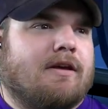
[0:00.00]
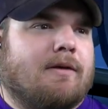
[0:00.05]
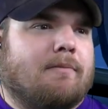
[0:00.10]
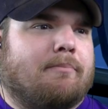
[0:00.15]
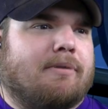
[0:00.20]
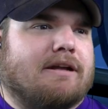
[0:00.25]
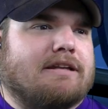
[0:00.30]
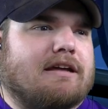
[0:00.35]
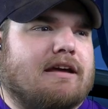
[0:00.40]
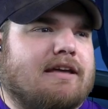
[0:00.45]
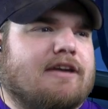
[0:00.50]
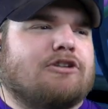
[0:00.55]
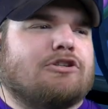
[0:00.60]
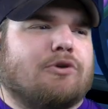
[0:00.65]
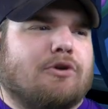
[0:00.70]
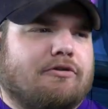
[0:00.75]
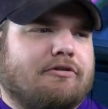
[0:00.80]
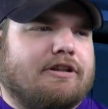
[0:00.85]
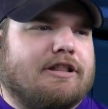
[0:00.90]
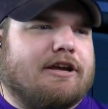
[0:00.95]
But he's
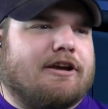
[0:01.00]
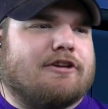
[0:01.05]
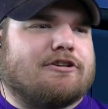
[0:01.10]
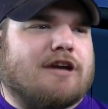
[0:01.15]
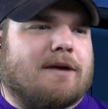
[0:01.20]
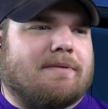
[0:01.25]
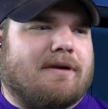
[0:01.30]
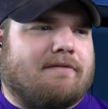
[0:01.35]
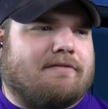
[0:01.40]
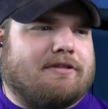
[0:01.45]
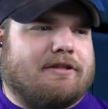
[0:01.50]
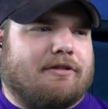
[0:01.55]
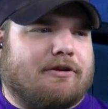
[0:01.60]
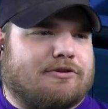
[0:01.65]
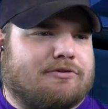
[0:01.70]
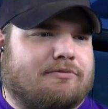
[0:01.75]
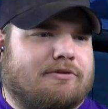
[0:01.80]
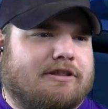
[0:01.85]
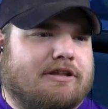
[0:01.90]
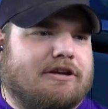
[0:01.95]
doing a really good job. Everything
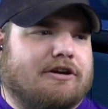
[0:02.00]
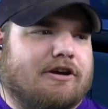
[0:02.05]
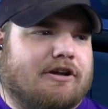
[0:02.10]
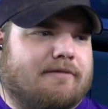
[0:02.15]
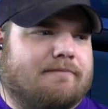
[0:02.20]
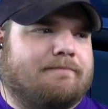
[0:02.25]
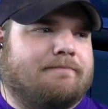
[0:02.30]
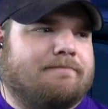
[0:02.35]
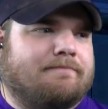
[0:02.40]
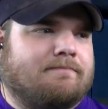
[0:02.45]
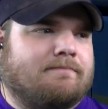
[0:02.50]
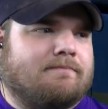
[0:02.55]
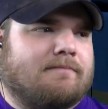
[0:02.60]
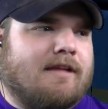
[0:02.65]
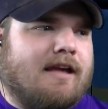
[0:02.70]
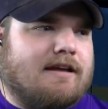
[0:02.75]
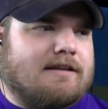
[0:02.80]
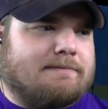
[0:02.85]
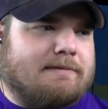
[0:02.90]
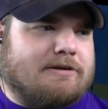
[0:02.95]
looks really good.
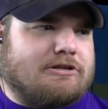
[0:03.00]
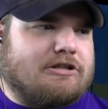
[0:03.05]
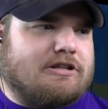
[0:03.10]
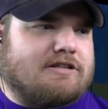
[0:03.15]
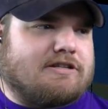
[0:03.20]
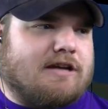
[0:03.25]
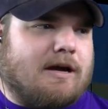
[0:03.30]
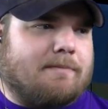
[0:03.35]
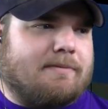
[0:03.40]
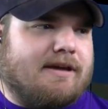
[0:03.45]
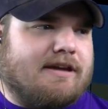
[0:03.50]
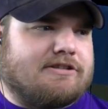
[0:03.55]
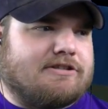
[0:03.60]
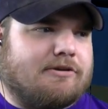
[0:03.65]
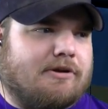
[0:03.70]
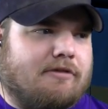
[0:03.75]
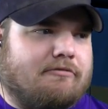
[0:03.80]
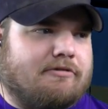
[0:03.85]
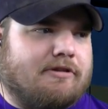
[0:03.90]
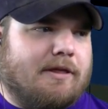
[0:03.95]
Especially these cupcakes
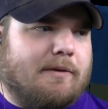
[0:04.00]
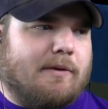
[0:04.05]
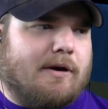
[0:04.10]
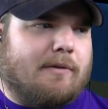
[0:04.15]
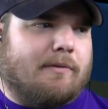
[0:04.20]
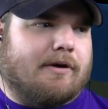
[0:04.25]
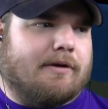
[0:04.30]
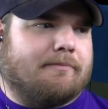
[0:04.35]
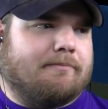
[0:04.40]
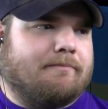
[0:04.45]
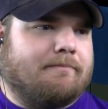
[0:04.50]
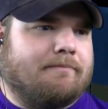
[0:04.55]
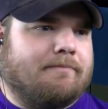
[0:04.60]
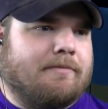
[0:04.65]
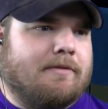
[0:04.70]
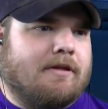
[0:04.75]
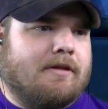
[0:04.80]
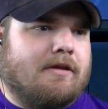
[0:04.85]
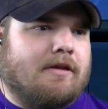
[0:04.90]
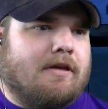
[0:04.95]
here. I really want one.
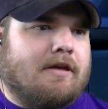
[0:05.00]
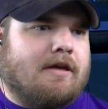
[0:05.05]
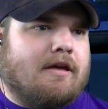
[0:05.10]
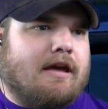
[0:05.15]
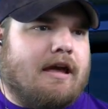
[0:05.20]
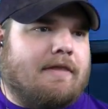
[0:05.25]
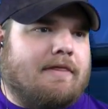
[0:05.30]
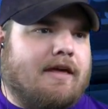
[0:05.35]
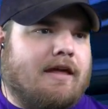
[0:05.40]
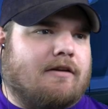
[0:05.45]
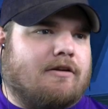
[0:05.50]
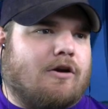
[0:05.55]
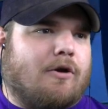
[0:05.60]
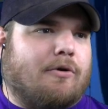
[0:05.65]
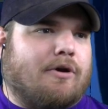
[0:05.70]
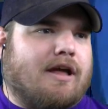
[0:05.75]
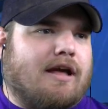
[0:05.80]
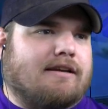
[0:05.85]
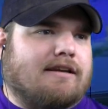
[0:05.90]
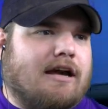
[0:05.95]
And then
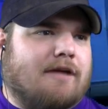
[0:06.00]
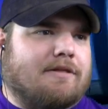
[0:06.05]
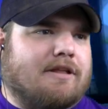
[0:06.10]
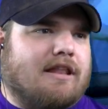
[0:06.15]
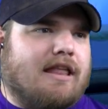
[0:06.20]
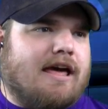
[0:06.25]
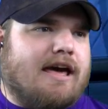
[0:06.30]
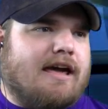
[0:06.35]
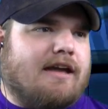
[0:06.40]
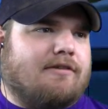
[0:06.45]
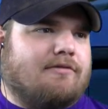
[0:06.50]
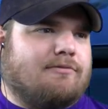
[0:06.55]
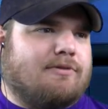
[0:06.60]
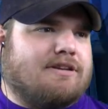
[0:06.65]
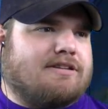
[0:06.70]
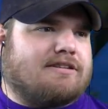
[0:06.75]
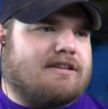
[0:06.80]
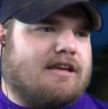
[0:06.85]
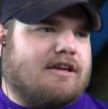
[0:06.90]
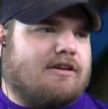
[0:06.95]
going on down the line, we
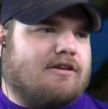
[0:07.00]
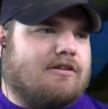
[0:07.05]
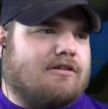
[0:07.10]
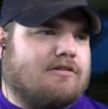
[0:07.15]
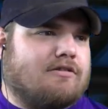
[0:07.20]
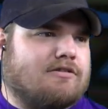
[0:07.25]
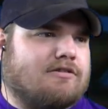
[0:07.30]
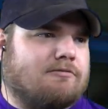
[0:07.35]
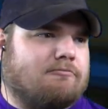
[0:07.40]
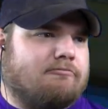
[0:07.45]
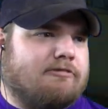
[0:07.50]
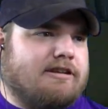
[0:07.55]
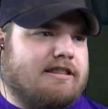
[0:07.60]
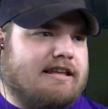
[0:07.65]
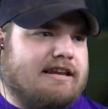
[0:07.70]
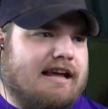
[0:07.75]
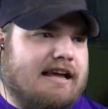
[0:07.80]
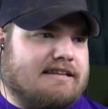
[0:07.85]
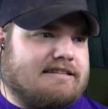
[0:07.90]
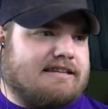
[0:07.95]
see some
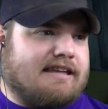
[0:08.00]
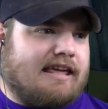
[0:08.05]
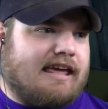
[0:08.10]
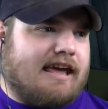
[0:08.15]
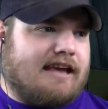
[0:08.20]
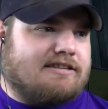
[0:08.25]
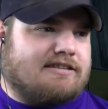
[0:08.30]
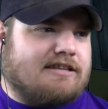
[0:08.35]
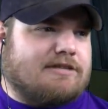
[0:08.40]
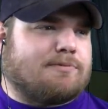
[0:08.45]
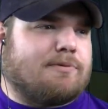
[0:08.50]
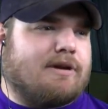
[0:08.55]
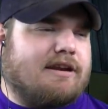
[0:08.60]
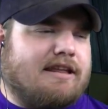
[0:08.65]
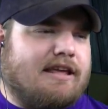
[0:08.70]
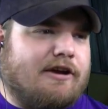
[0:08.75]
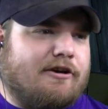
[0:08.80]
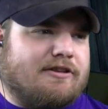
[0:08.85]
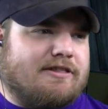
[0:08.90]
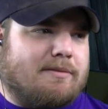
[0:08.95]
really nice cakes. This one
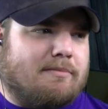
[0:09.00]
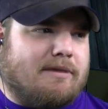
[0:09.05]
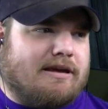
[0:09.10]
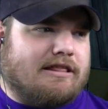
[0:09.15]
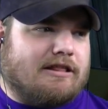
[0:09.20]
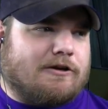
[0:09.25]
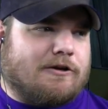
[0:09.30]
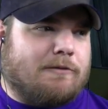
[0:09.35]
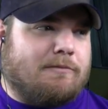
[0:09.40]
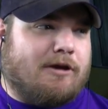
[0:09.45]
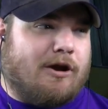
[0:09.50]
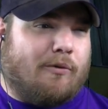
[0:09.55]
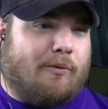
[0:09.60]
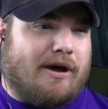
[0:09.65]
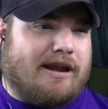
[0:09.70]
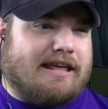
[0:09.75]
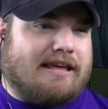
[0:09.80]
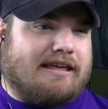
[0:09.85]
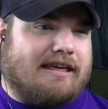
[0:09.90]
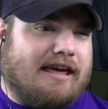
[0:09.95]
here in the middle could be a
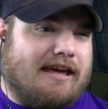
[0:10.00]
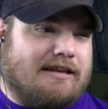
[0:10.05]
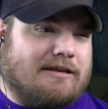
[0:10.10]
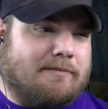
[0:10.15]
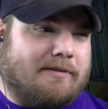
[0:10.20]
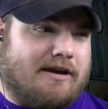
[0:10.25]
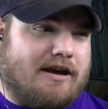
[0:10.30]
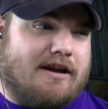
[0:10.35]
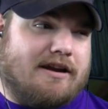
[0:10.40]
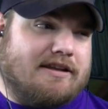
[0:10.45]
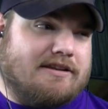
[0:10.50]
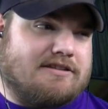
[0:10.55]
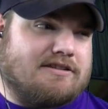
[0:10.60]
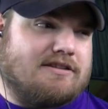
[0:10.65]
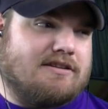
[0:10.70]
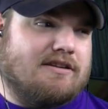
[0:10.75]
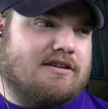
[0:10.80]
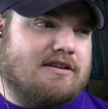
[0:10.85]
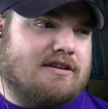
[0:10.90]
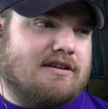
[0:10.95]
wedding cake, to be
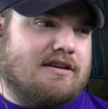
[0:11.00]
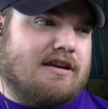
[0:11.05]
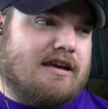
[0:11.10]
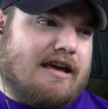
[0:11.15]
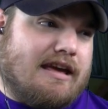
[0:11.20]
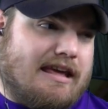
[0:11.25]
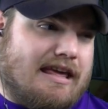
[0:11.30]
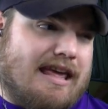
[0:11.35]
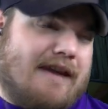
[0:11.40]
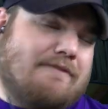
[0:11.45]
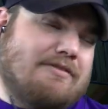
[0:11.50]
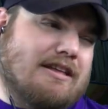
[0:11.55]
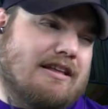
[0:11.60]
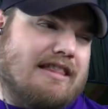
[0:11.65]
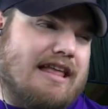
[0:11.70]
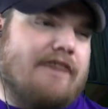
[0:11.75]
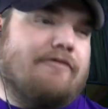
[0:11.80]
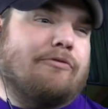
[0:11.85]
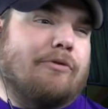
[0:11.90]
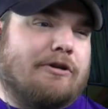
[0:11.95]
honest. Even the
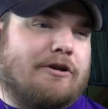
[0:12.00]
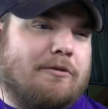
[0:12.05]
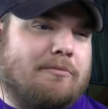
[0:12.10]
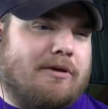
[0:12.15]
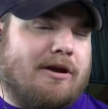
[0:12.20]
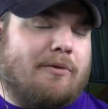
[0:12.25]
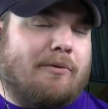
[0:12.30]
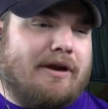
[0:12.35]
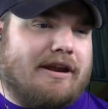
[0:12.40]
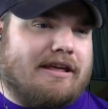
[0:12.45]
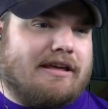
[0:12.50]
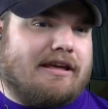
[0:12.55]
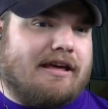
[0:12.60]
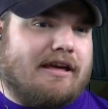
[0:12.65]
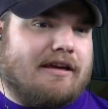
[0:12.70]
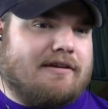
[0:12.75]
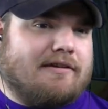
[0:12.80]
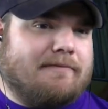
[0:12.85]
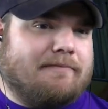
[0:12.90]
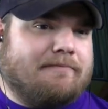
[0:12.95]
left one could be a wedding cake.